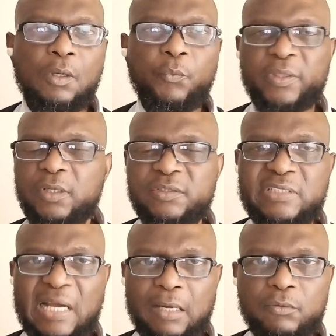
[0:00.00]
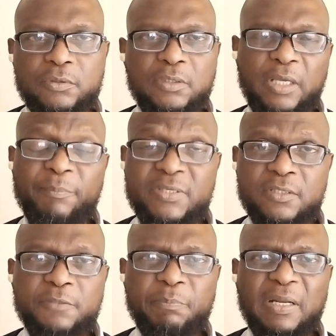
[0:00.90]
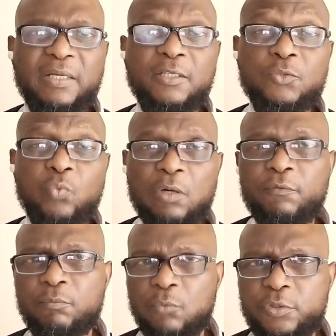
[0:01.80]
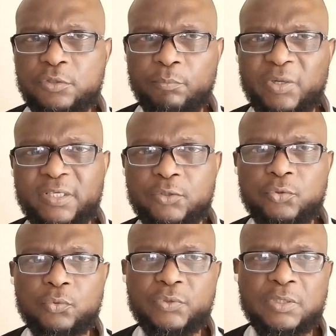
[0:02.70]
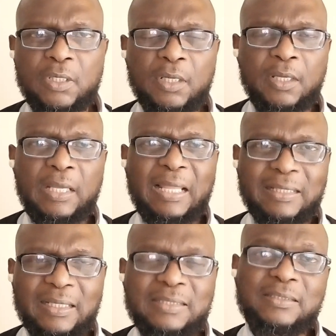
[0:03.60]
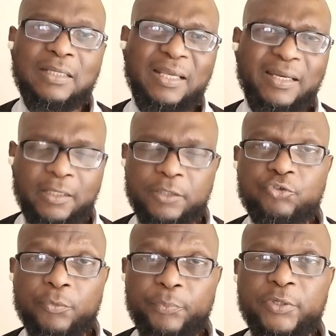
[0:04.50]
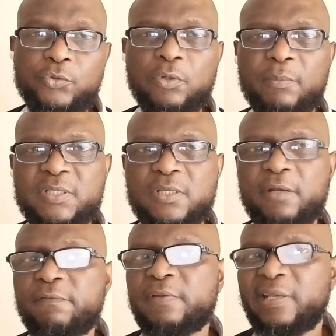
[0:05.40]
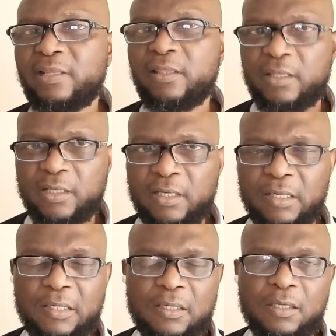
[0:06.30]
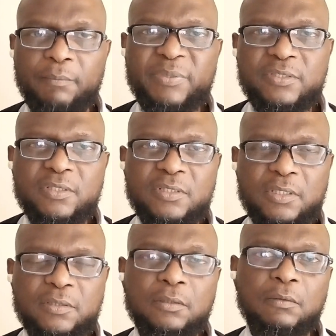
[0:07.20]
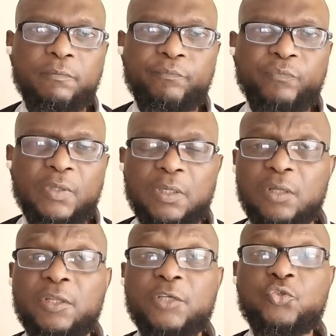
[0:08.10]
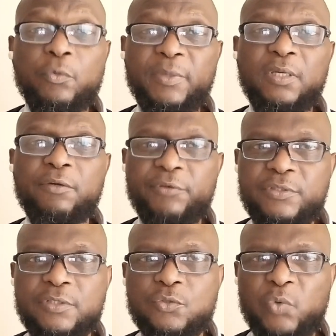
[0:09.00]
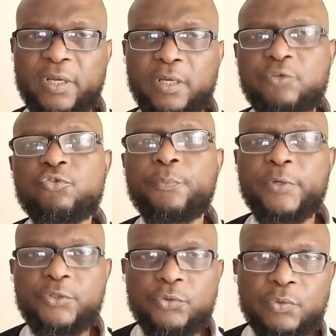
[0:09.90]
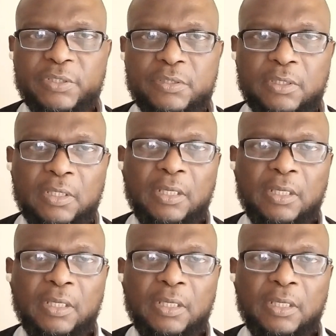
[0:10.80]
Without doubt, a business plan is one of the most important tools that any entrepreneur must have in their business arsenal. Now, there are so many reasons why entrepreneurs